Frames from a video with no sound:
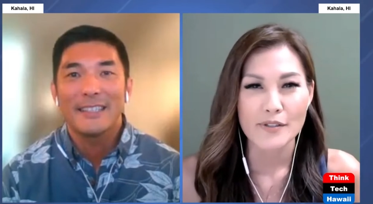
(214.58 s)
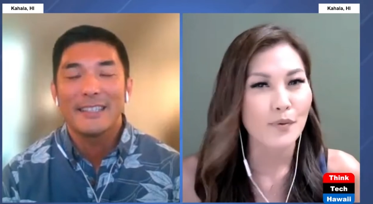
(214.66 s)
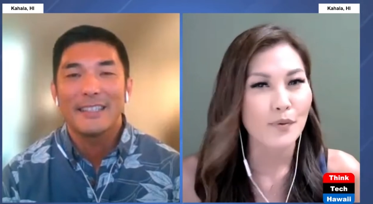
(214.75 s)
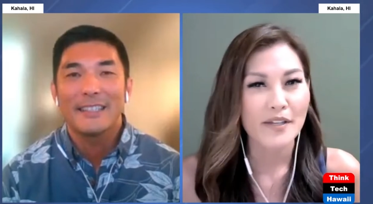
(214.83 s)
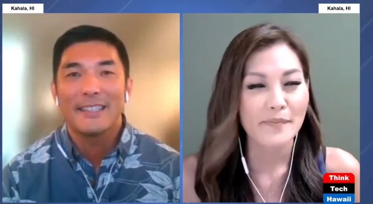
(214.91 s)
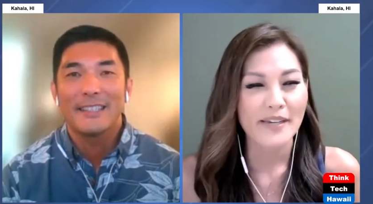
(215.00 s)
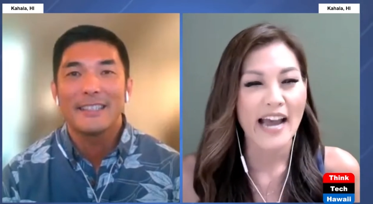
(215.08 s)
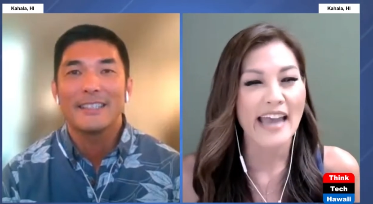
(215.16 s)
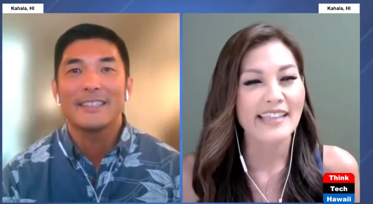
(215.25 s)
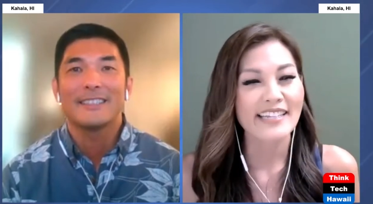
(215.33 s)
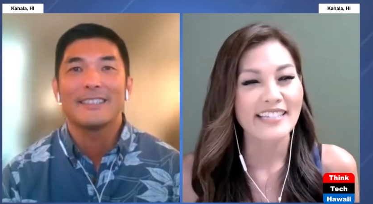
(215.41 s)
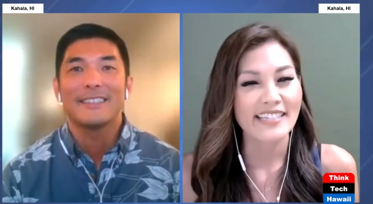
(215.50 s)
Speaker 1: totally
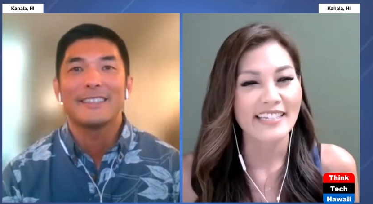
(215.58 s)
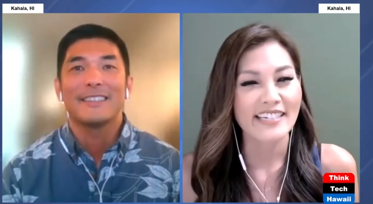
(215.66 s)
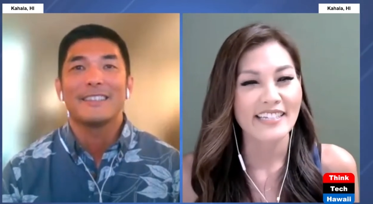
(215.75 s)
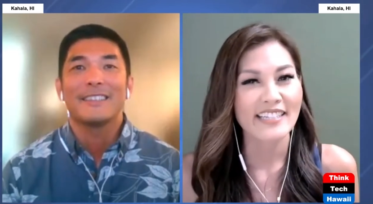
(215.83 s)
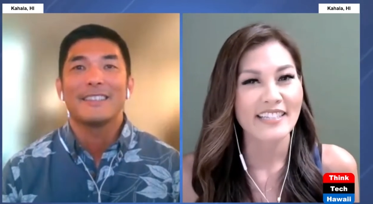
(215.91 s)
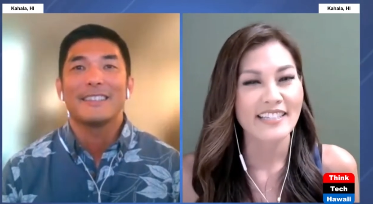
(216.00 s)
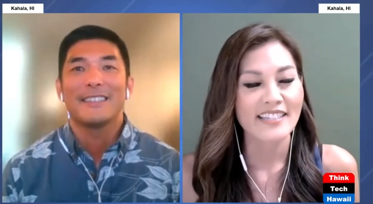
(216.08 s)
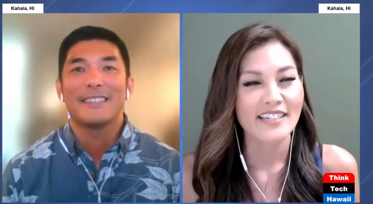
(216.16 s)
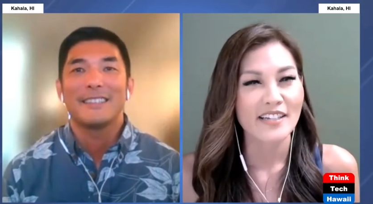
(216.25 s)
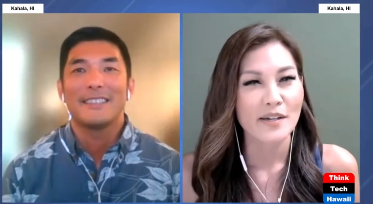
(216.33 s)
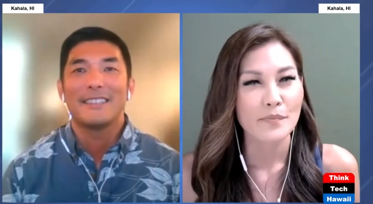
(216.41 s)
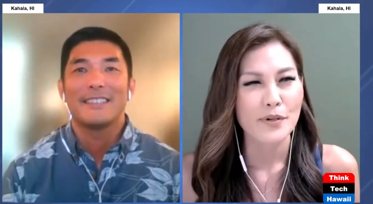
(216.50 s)
behind the scenes.
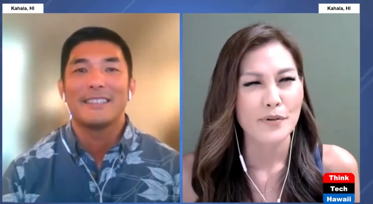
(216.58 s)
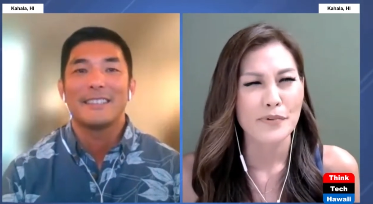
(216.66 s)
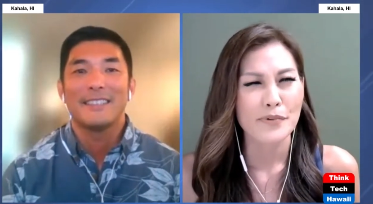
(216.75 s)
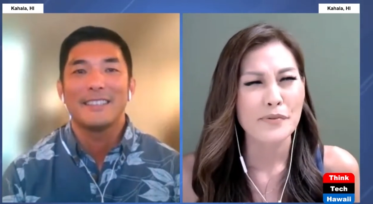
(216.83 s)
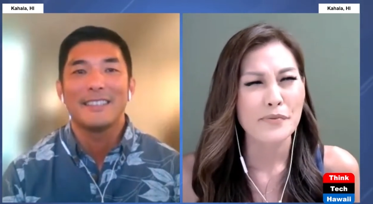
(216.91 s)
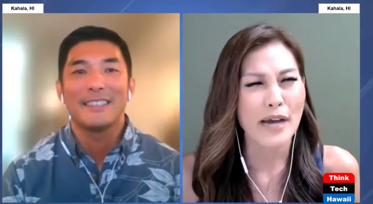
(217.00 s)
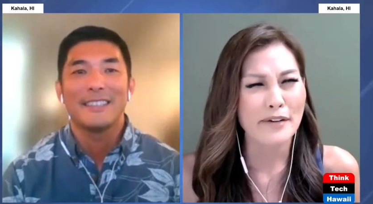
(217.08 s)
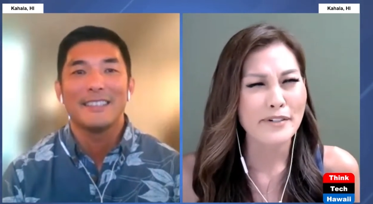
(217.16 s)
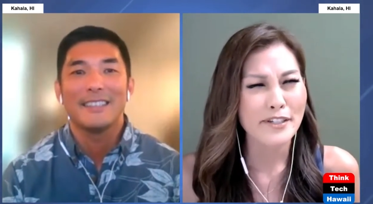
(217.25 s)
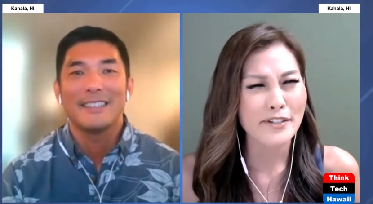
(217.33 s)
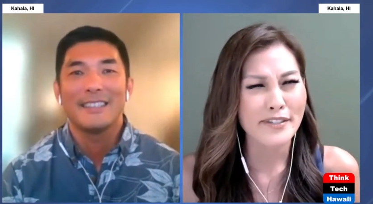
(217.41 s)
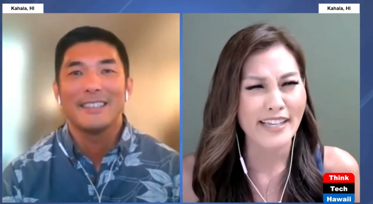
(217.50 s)
But, Will, why would
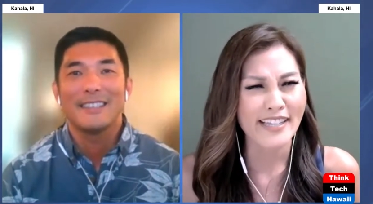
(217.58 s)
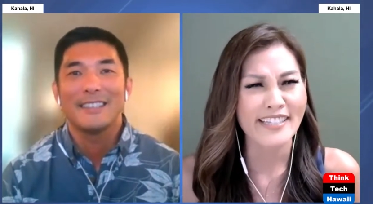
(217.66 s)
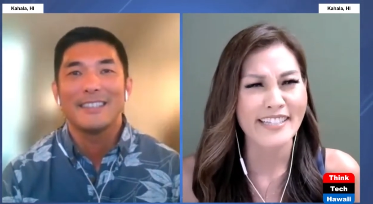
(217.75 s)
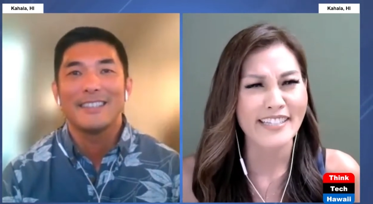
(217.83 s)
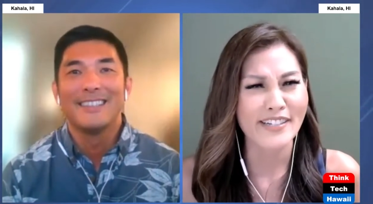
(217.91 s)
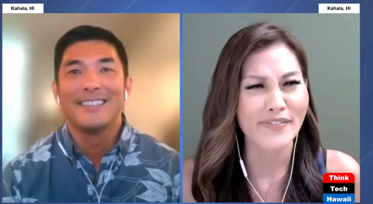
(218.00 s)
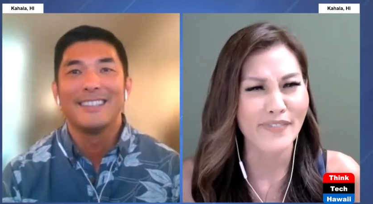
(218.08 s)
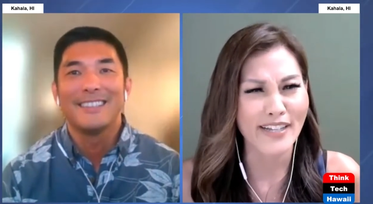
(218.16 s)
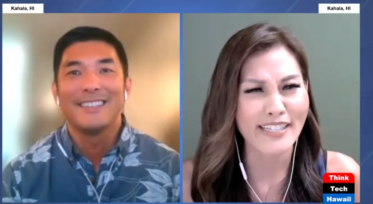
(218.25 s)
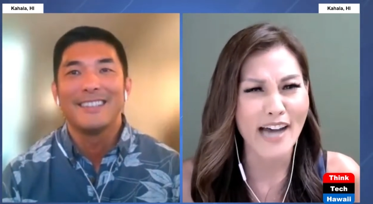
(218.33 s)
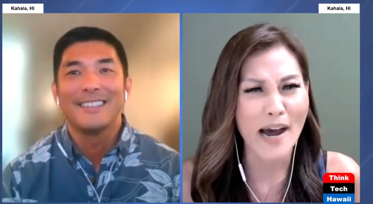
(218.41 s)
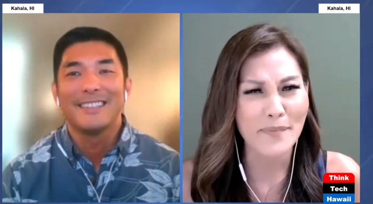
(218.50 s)
you say this is a fun
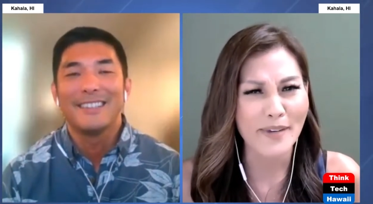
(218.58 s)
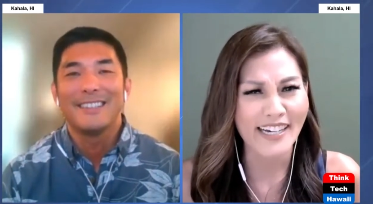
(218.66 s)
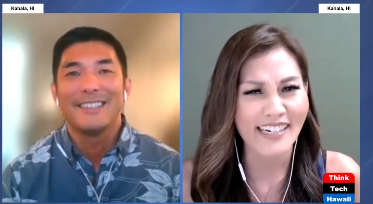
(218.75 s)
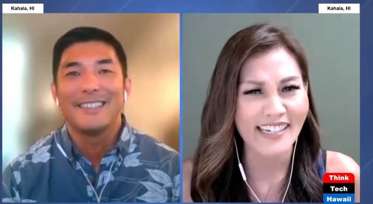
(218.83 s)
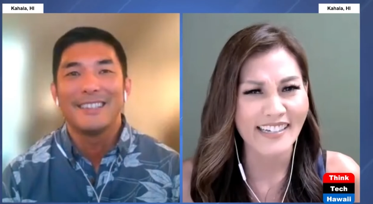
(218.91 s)
topic?